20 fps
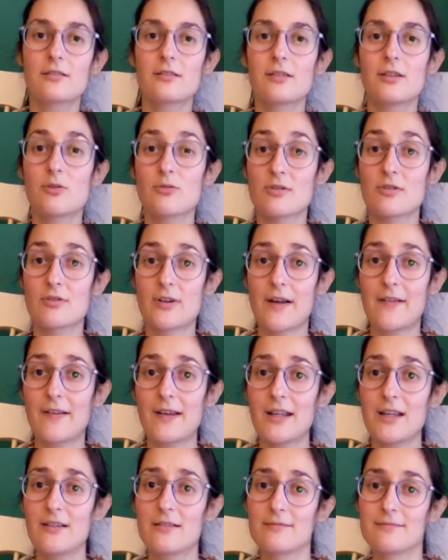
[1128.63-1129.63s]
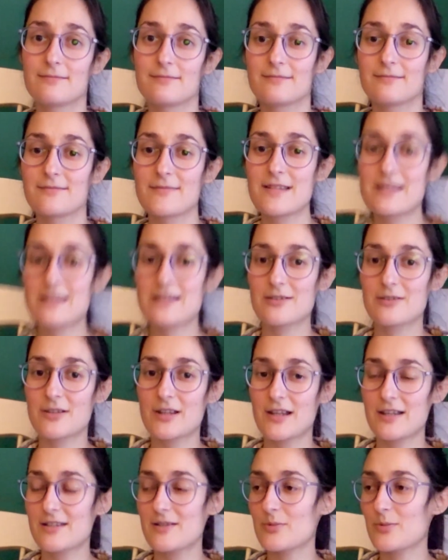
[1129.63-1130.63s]
use gravity. So
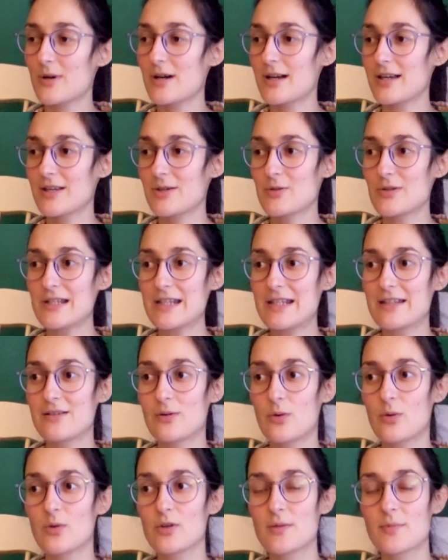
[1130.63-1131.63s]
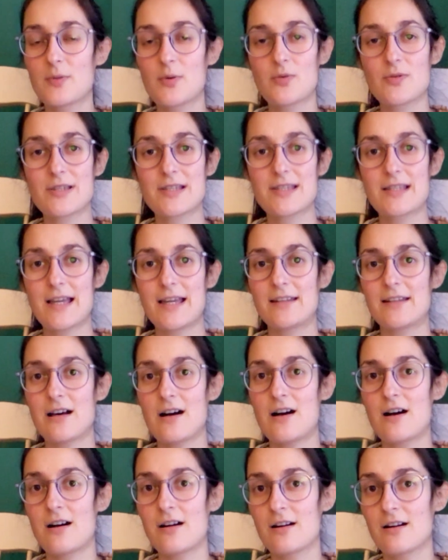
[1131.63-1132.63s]
that's why you need all the poses that
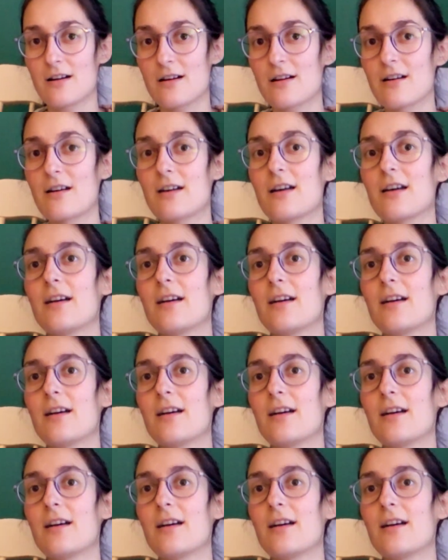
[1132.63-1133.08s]
are